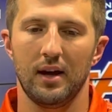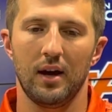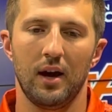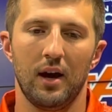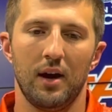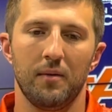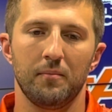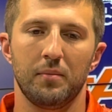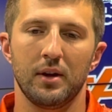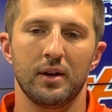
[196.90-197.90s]
Um,
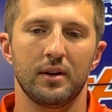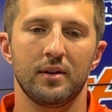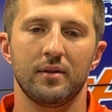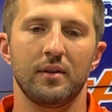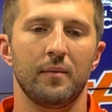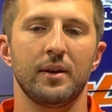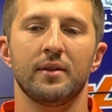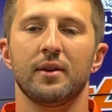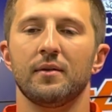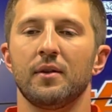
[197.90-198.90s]
but I mean
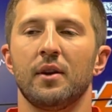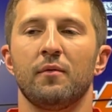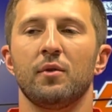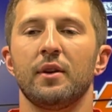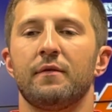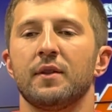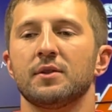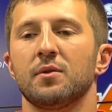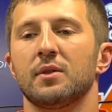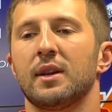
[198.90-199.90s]
they're a really
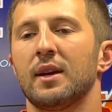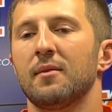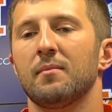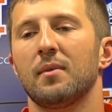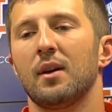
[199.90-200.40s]
physical team.